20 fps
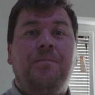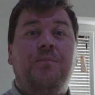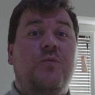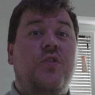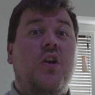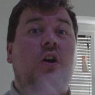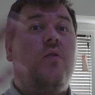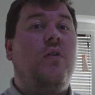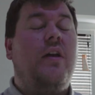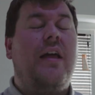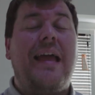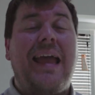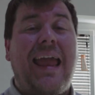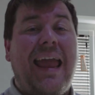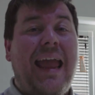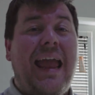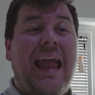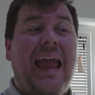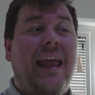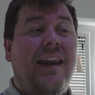Don't let
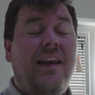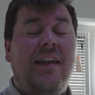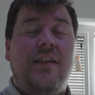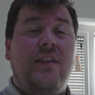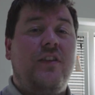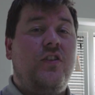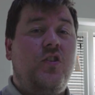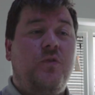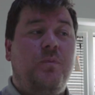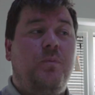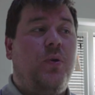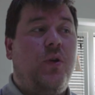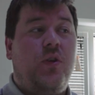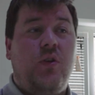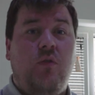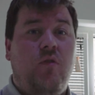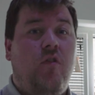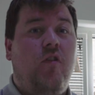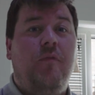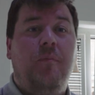any of this put
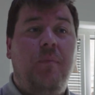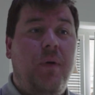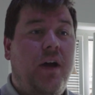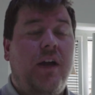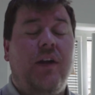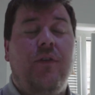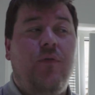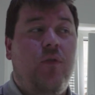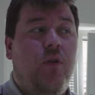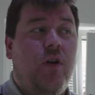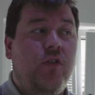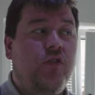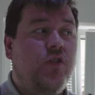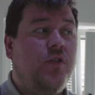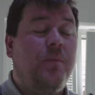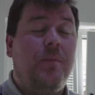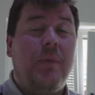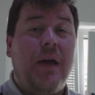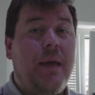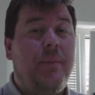you off buying a four
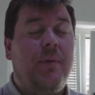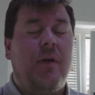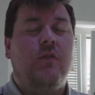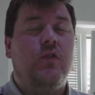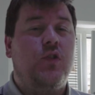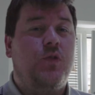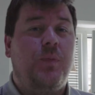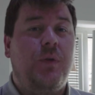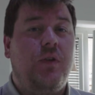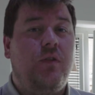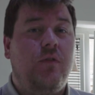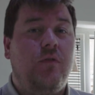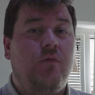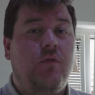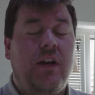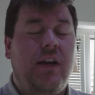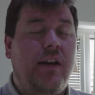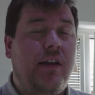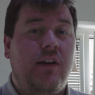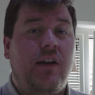hundred. Maybe I've just been
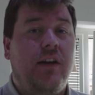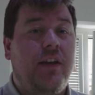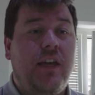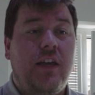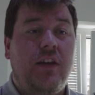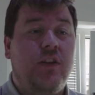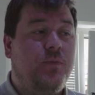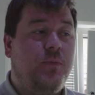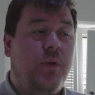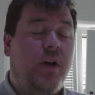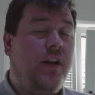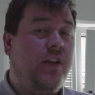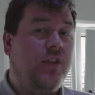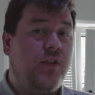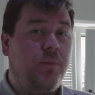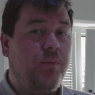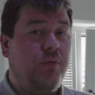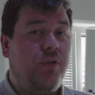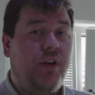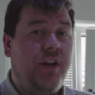really unlucky because mine is
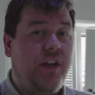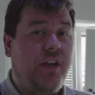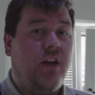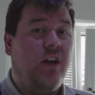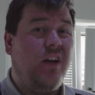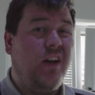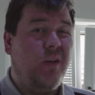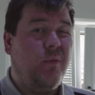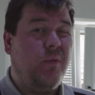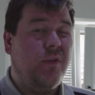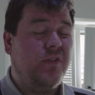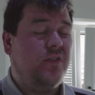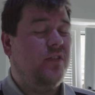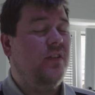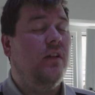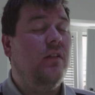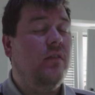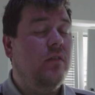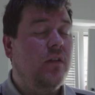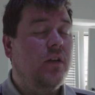a pretty early one
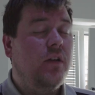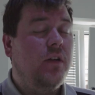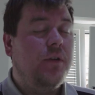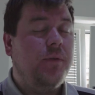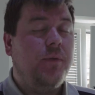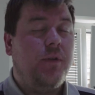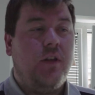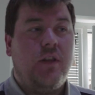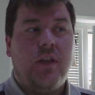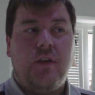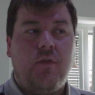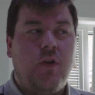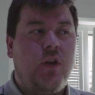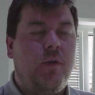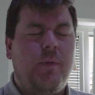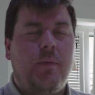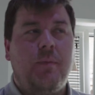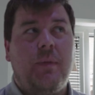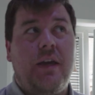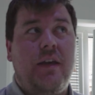still. You know, they've
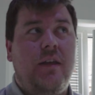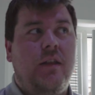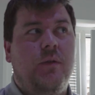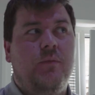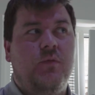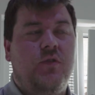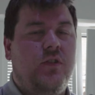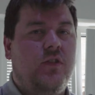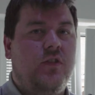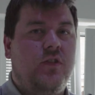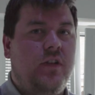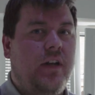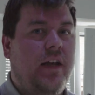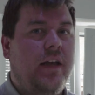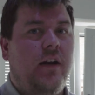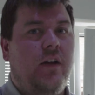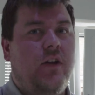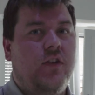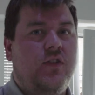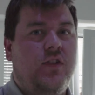only been making them since
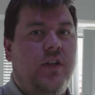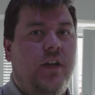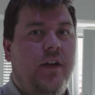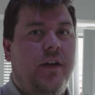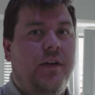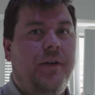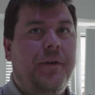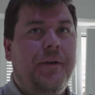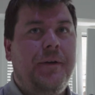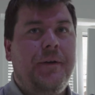late last year.